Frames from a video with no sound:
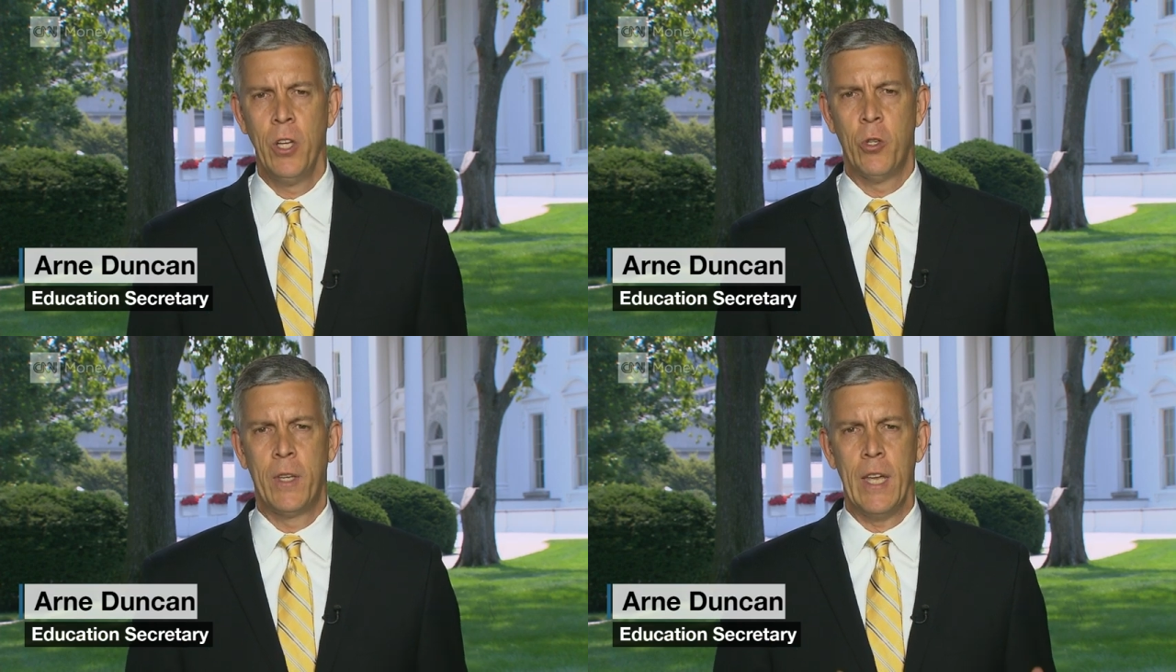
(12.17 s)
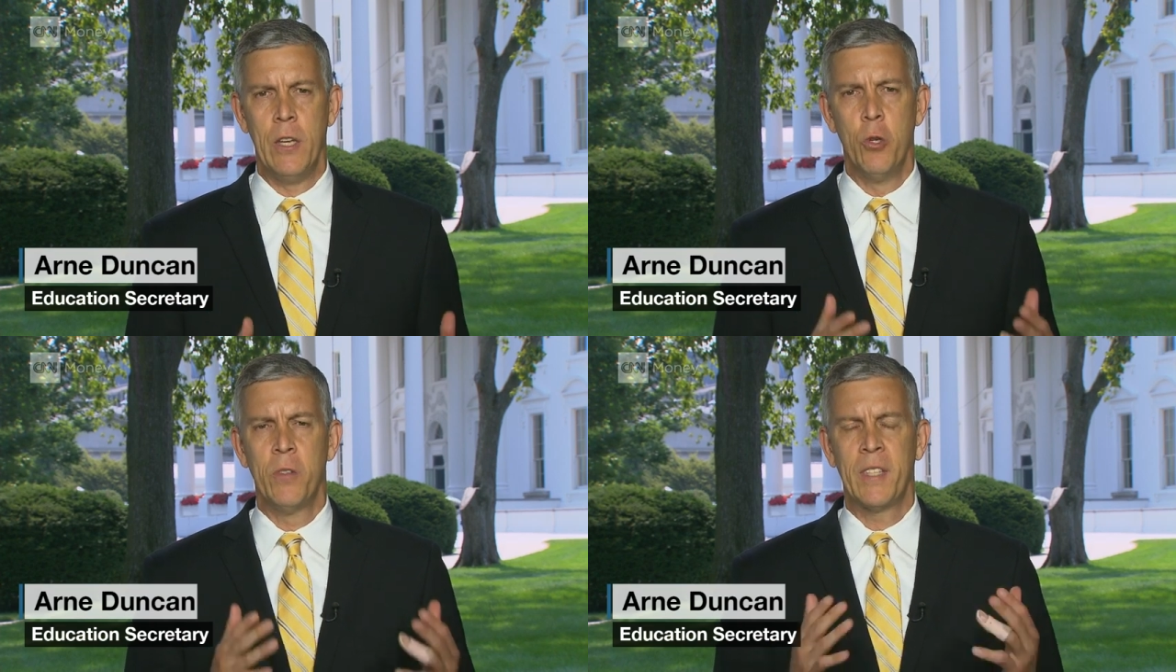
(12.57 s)
to get
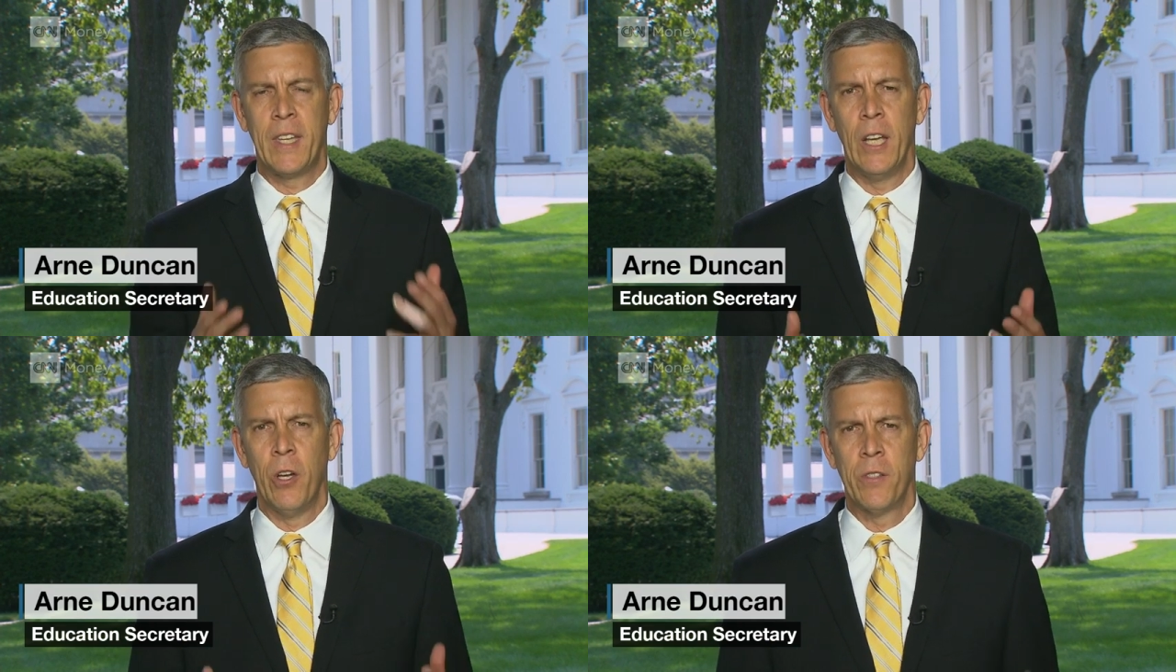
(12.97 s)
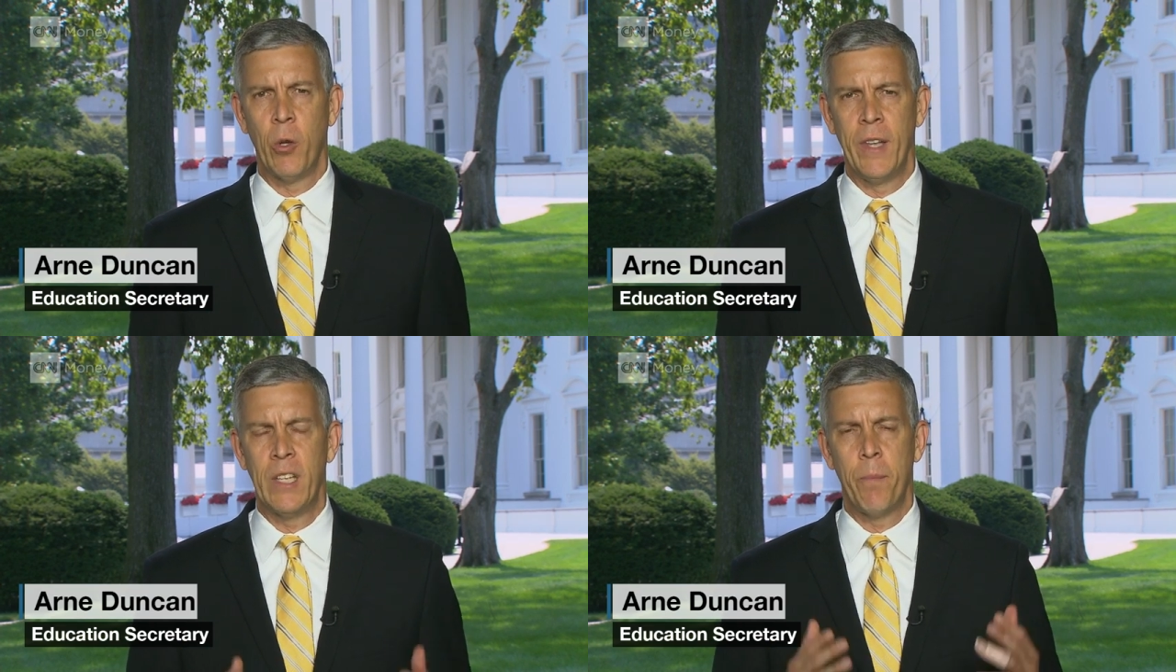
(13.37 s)
new skills that
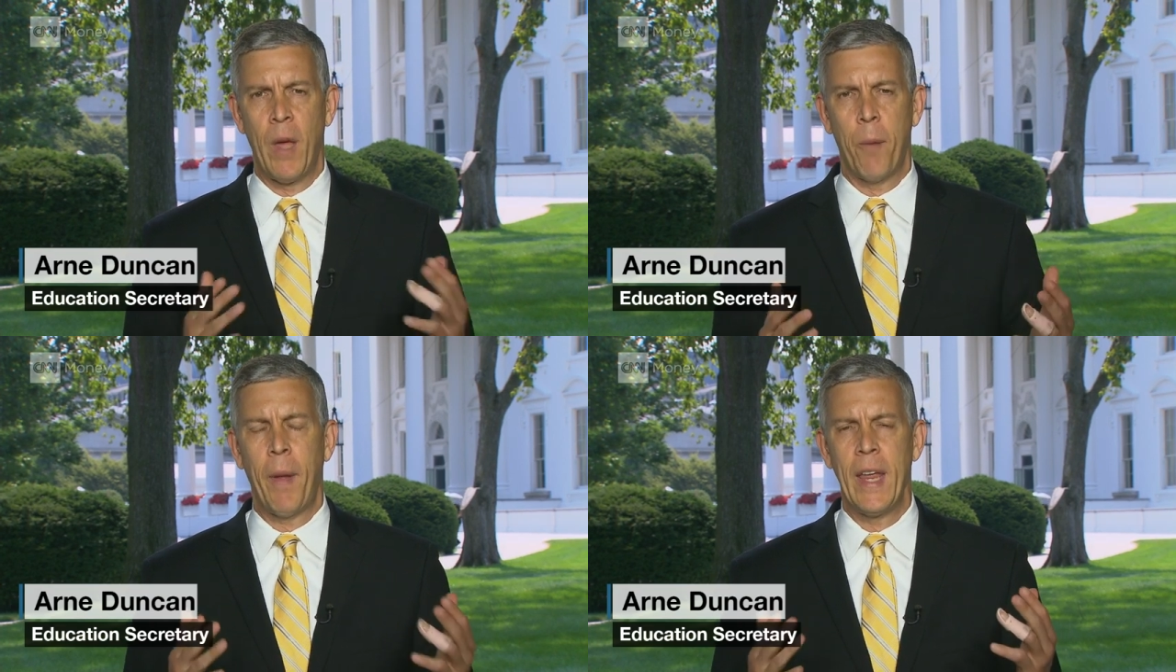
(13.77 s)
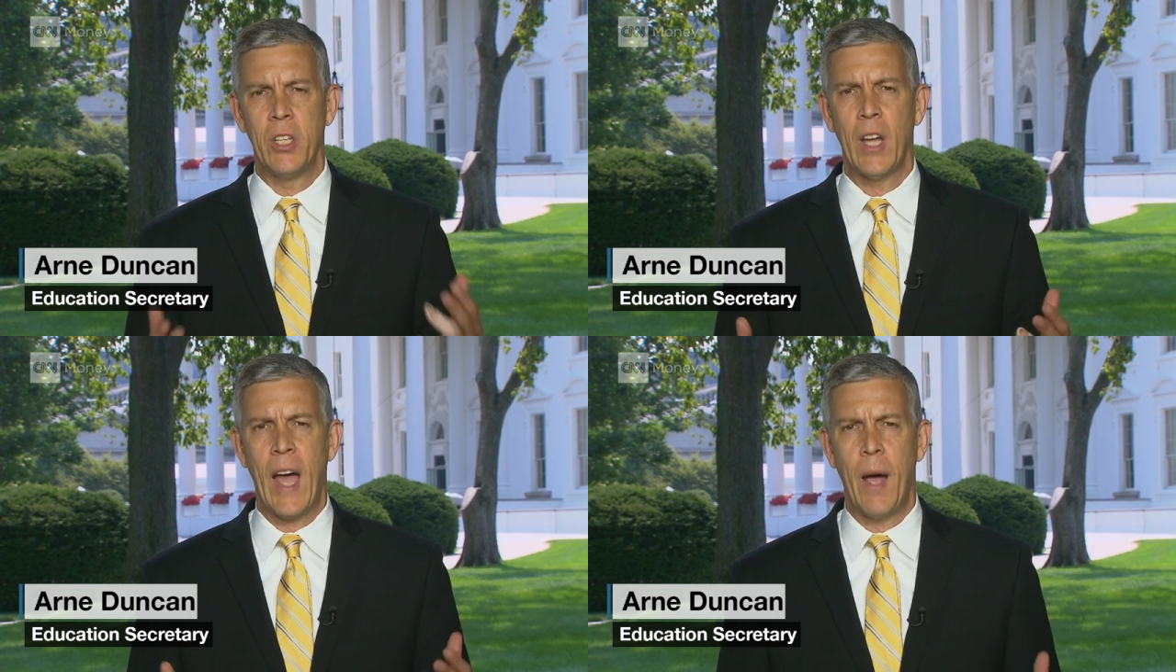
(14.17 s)
will lead to better
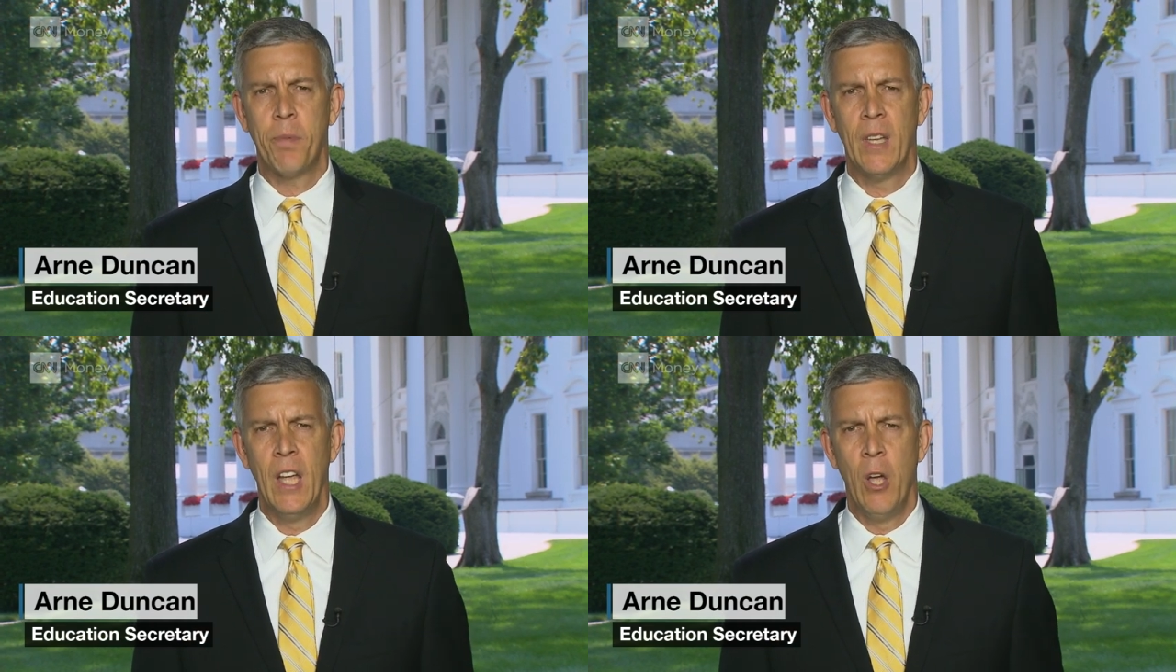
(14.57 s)
paying jobs.